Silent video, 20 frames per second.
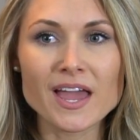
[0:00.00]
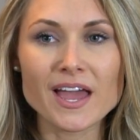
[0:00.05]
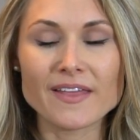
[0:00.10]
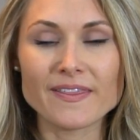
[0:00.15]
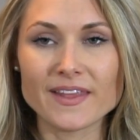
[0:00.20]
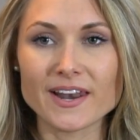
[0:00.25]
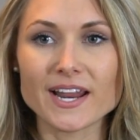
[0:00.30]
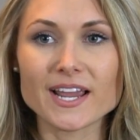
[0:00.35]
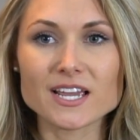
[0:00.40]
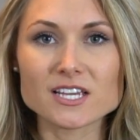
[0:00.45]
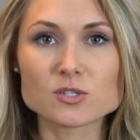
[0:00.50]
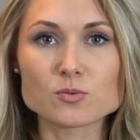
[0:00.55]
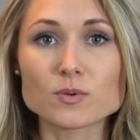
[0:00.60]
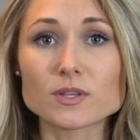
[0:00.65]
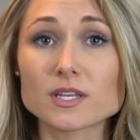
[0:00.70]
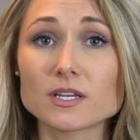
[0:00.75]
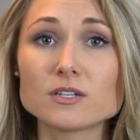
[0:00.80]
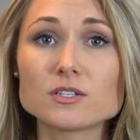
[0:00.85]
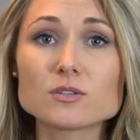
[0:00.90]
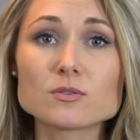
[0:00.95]
And then I guess what
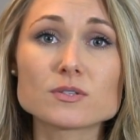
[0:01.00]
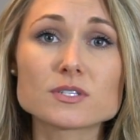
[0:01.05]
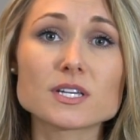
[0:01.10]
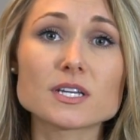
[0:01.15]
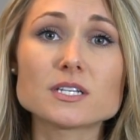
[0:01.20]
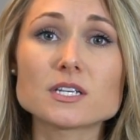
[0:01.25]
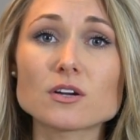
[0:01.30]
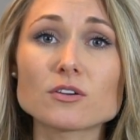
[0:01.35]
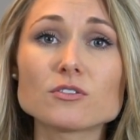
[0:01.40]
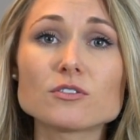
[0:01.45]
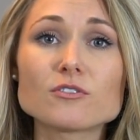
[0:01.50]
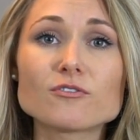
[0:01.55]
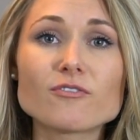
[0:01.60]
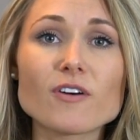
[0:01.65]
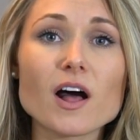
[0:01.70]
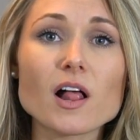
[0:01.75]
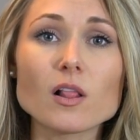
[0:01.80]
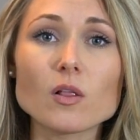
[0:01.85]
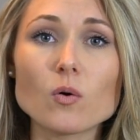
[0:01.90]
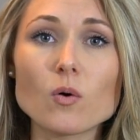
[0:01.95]
they do is they tell you to
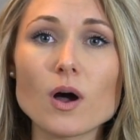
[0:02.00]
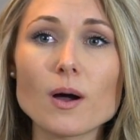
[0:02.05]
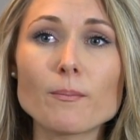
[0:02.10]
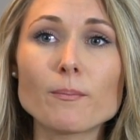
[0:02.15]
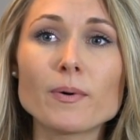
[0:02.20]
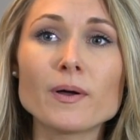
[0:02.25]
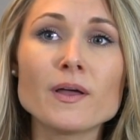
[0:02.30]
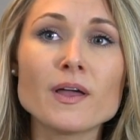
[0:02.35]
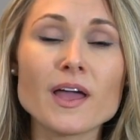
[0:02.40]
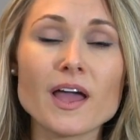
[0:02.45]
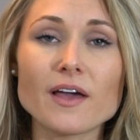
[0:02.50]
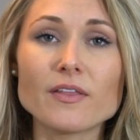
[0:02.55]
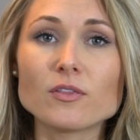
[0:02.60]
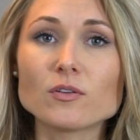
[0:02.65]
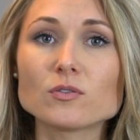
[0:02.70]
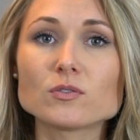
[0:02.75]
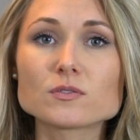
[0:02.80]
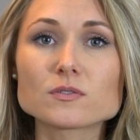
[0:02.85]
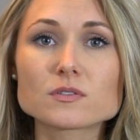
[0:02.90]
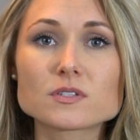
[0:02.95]
follow up, and
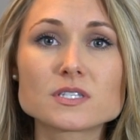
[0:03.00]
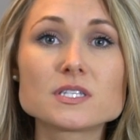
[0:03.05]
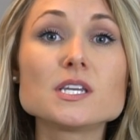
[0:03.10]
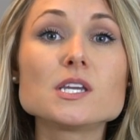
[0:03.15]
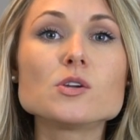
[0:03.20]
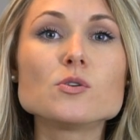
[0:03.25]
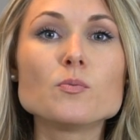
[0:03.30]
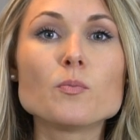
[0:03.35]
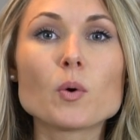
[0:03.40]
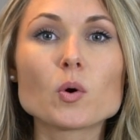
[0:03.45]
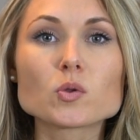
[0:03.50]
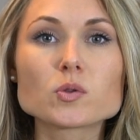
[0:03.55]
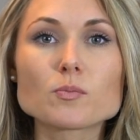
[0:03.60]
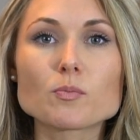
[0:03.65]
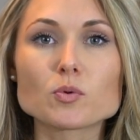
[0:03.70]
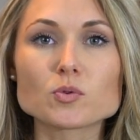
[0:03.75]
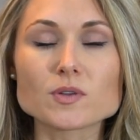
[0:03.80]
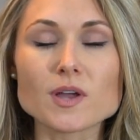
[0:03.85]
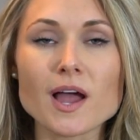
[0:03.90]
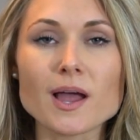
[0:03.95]
they'll see you
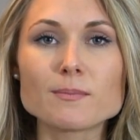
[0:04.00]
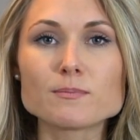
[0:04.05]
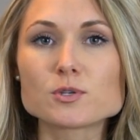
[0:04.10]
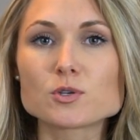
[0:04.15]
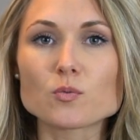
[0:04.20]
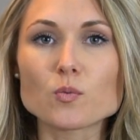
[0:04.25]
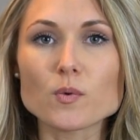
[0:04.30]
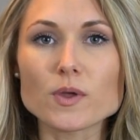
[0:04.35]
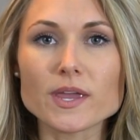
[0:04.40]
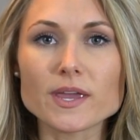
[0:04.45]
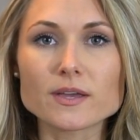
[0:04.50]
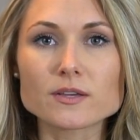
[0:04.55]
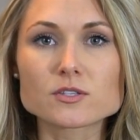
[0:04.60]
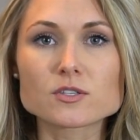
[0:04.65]
multiple times a week.